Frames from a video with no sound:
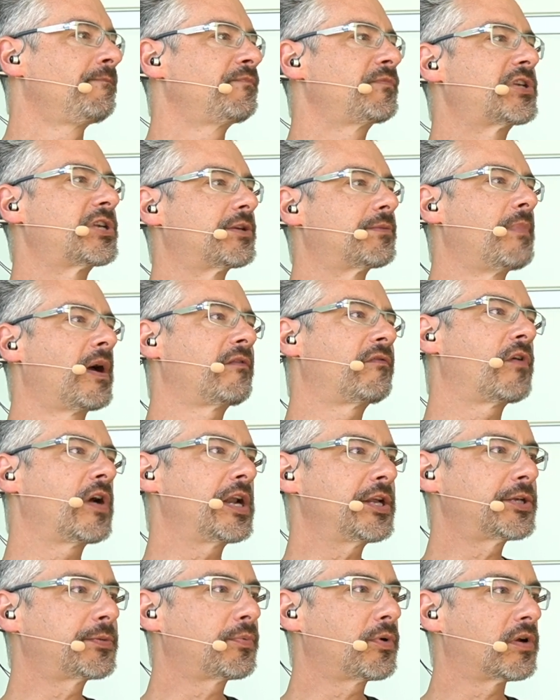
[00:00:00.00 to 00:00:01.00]
It says, my
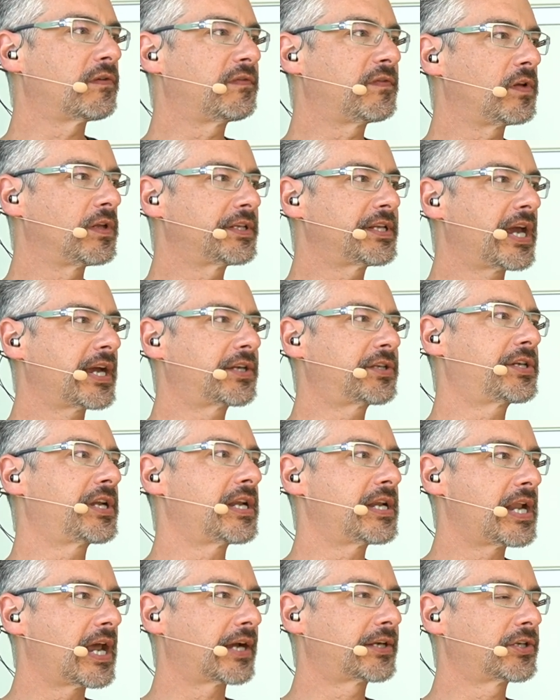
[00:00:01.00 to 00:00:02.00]
friend has put a full text
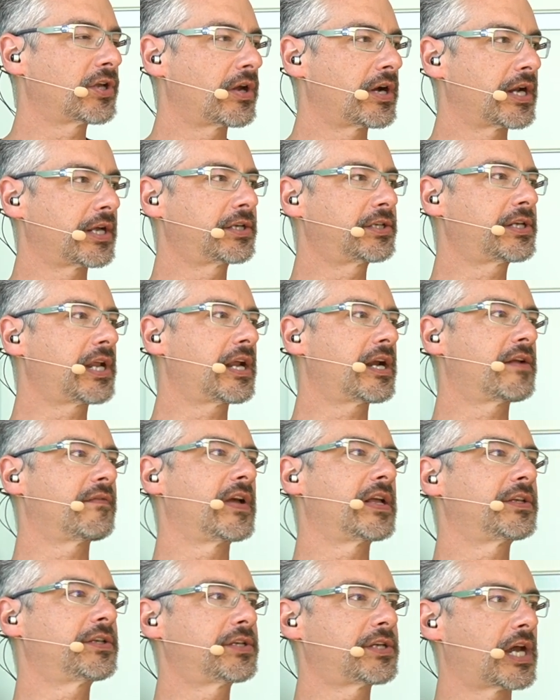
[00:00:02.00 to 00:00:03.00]
index on an extended
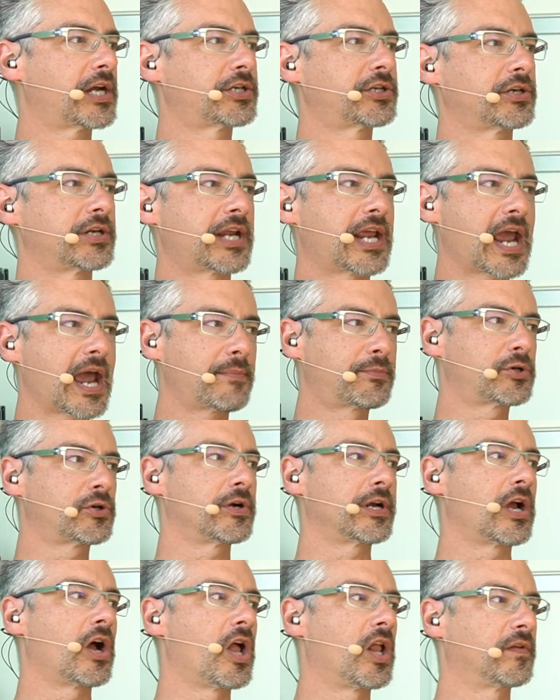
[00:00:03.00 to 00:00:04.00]
event session,
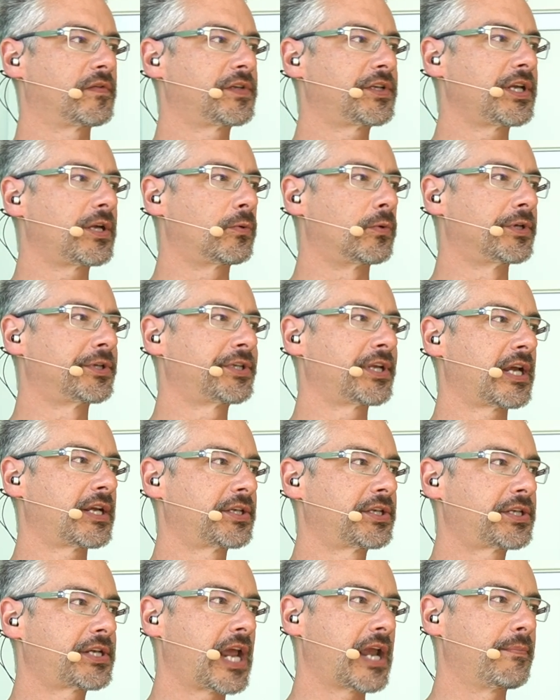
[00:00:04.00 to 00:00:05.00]
capturing all of SQL
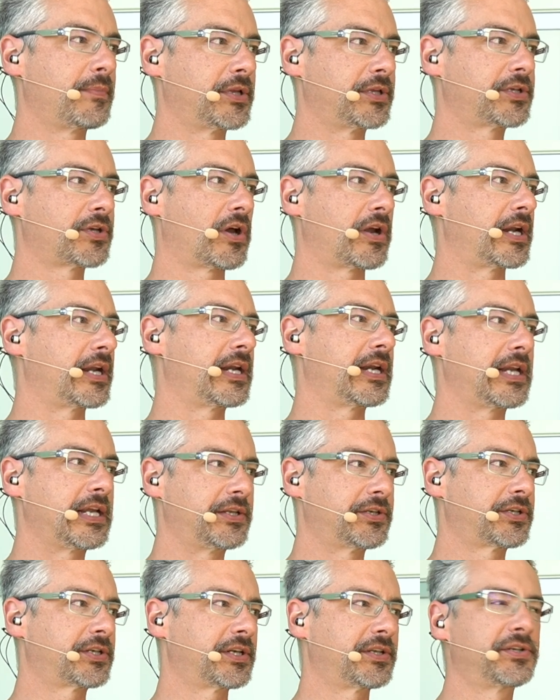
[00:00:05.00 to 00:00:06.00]
statements on an
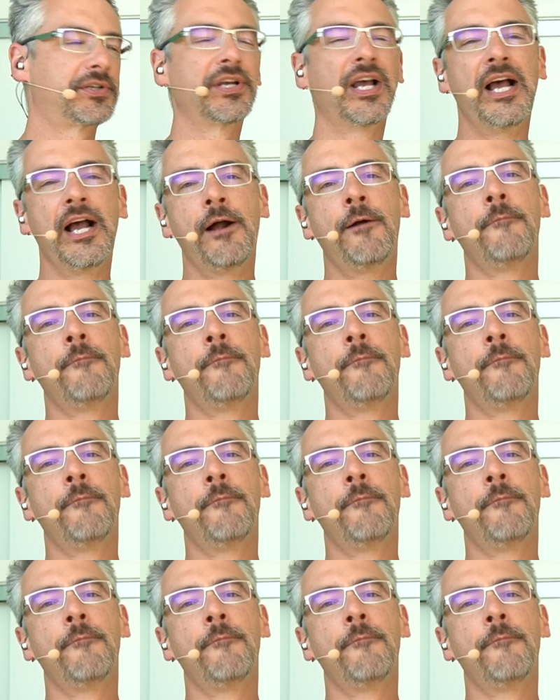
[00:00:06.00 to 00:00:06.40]
instance.